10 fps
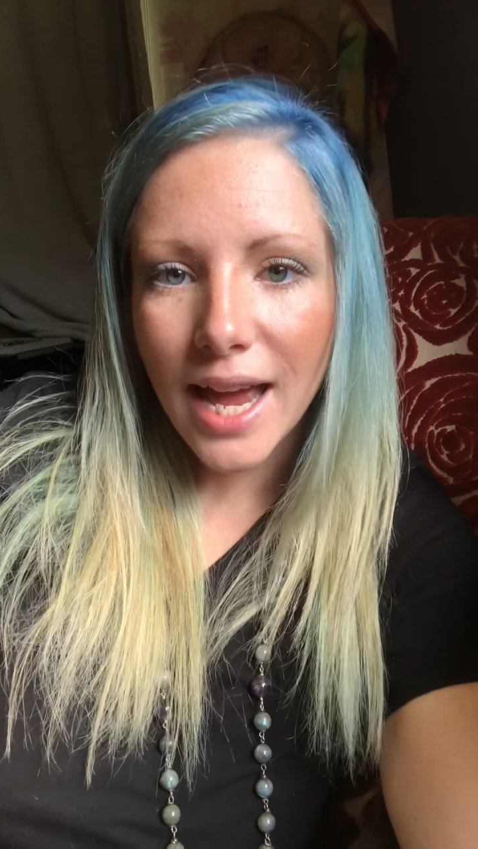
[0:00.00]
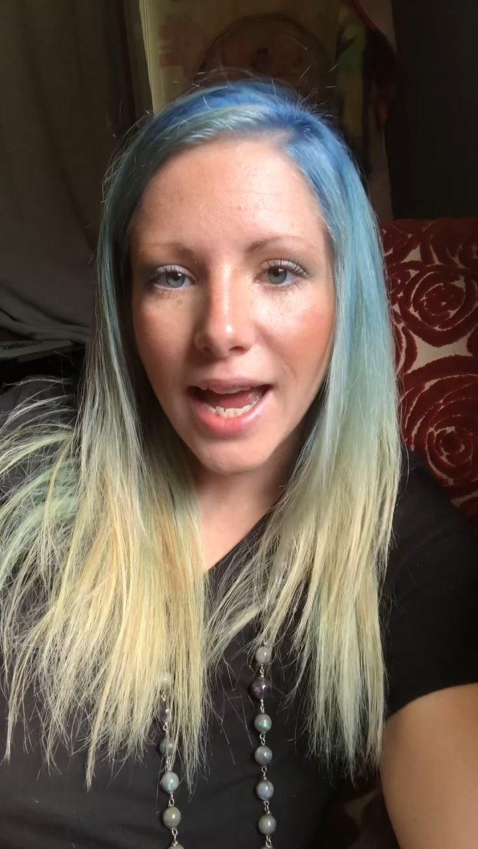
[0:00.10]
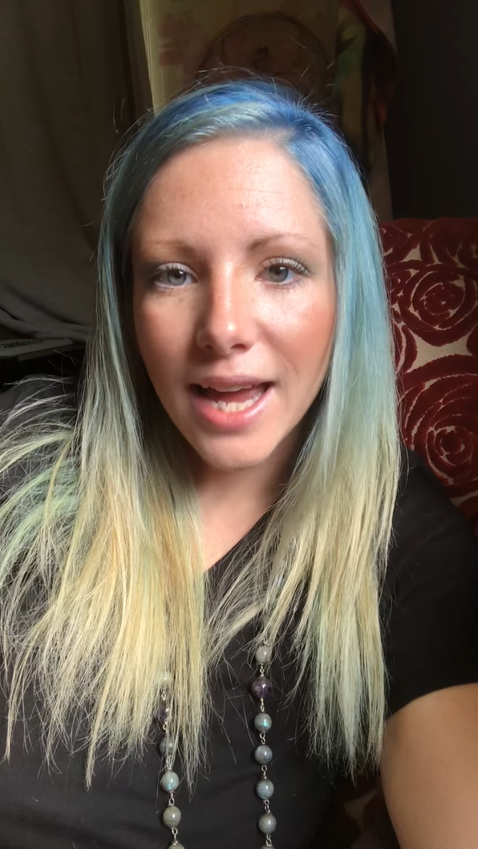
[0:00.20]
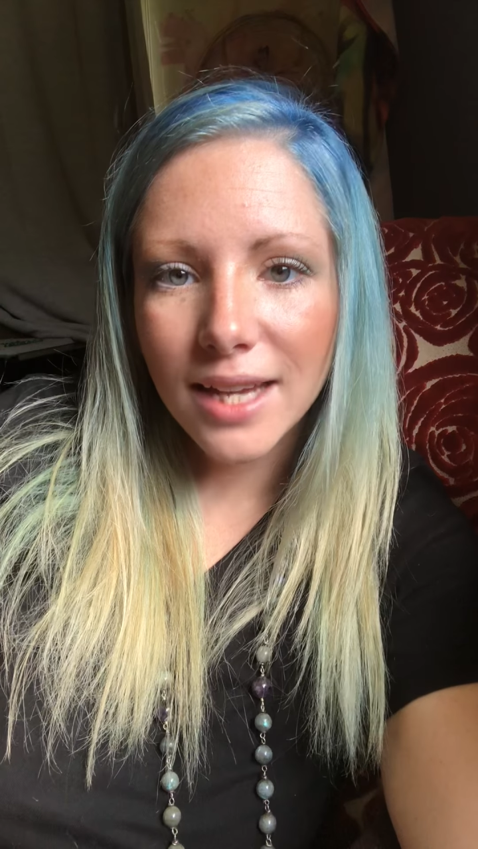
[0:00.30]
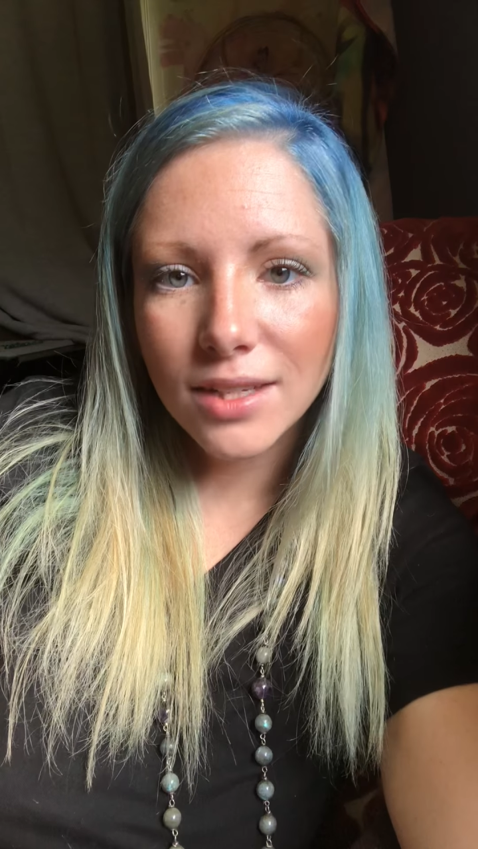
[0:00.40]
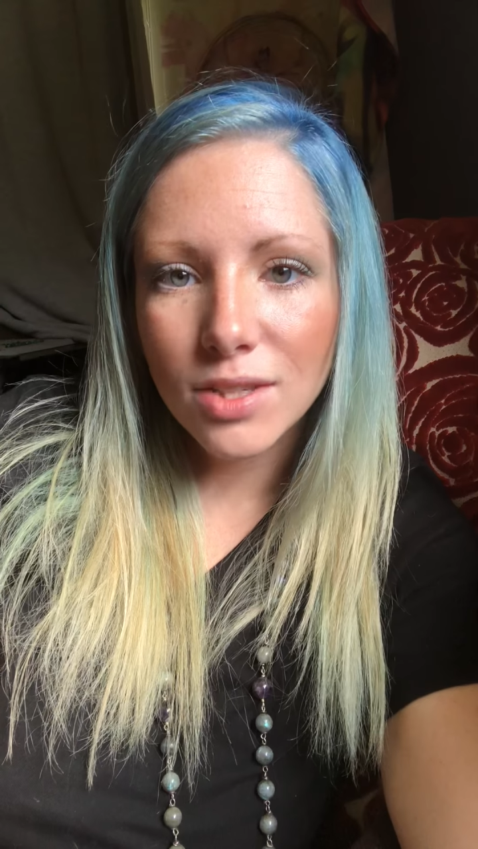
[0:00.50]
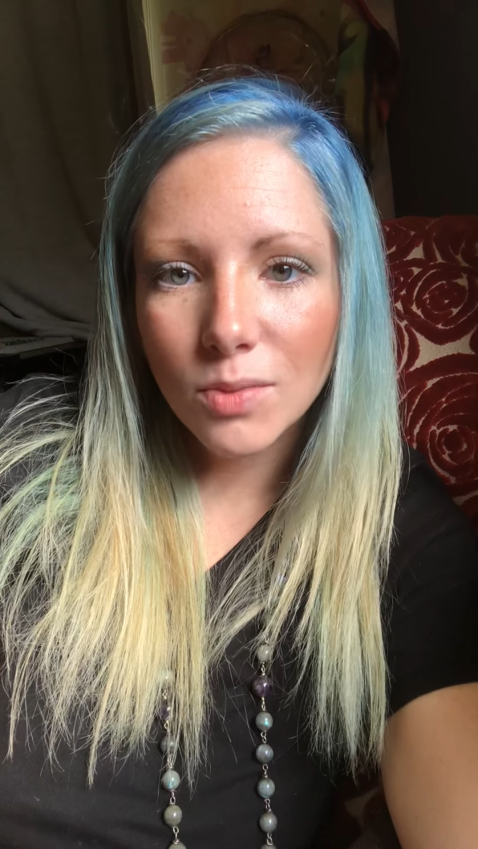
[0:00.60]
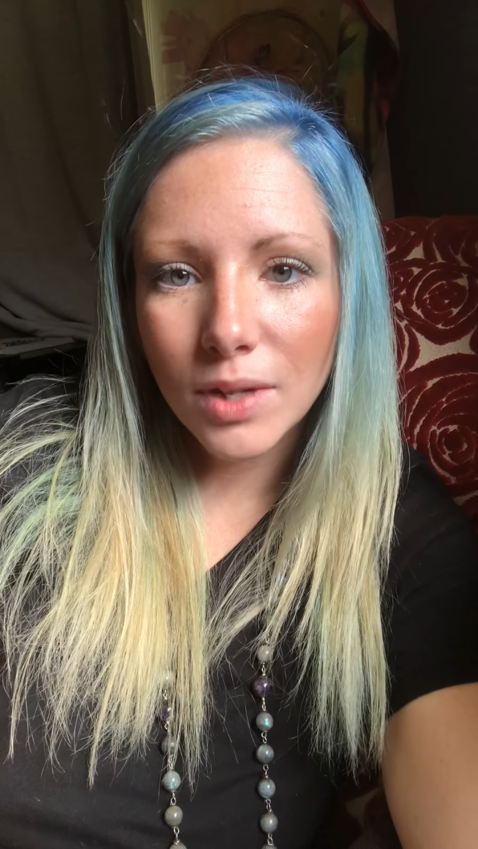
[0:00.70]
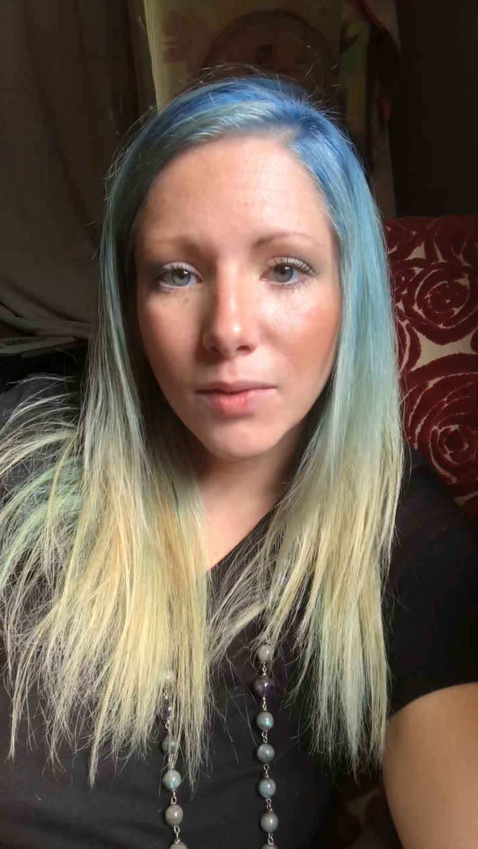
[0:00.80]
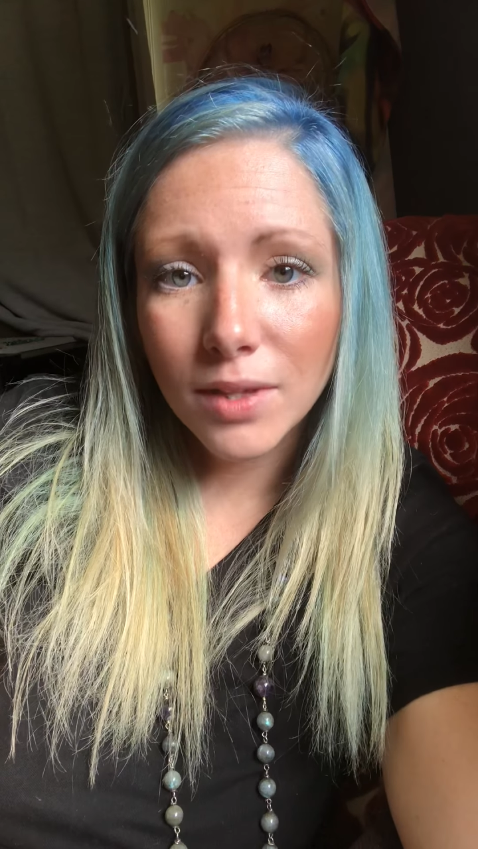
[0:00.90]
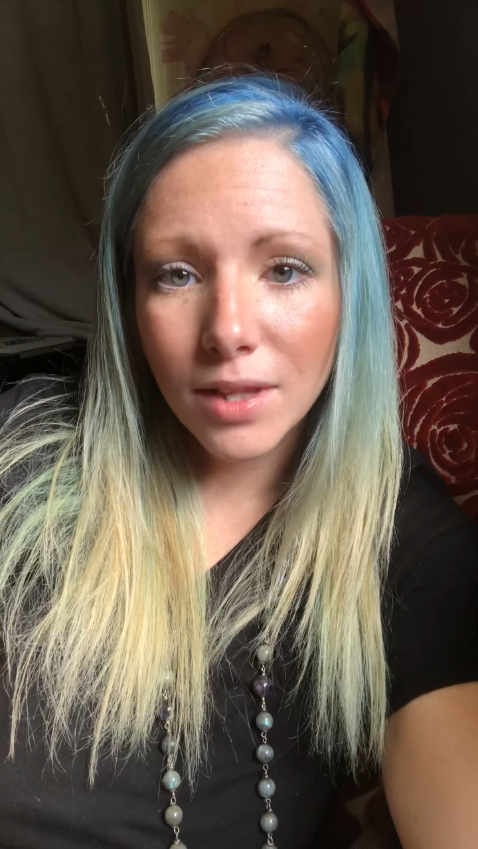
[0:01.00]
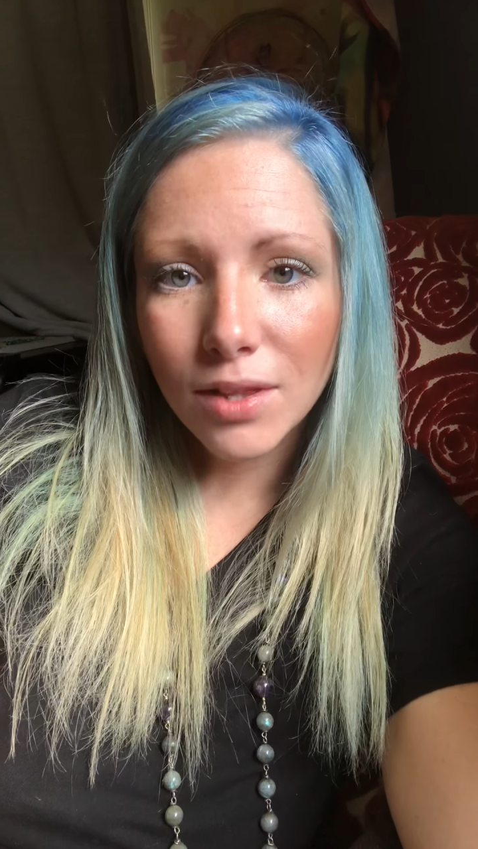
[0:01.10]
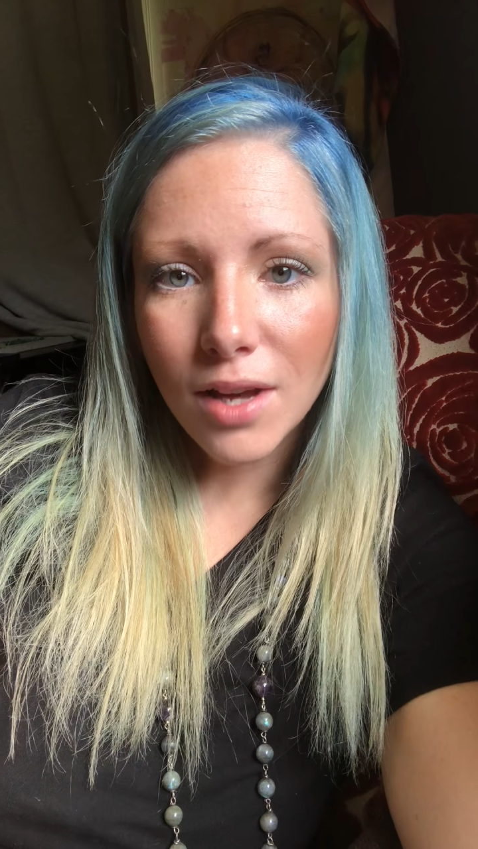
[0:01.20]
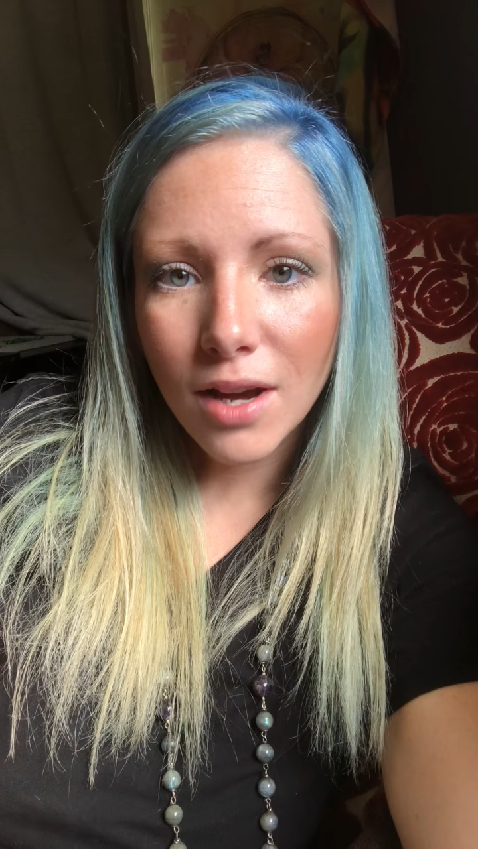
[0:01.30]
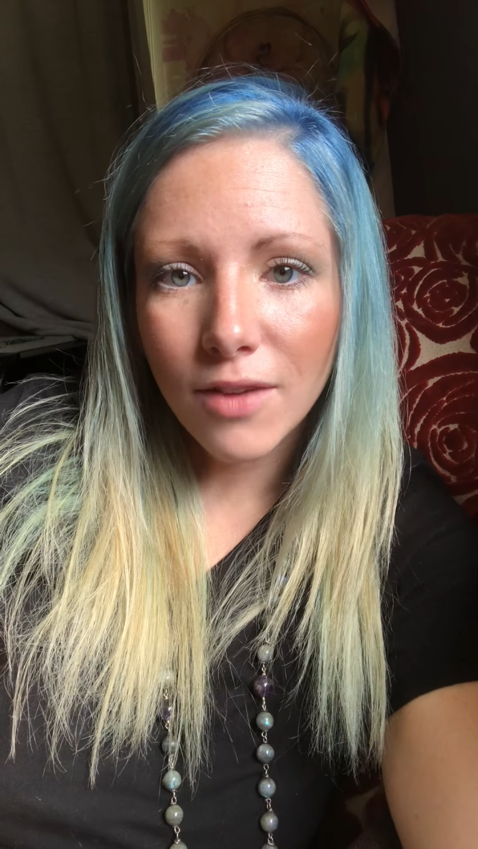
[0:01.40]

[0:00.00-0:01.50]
and to work with the law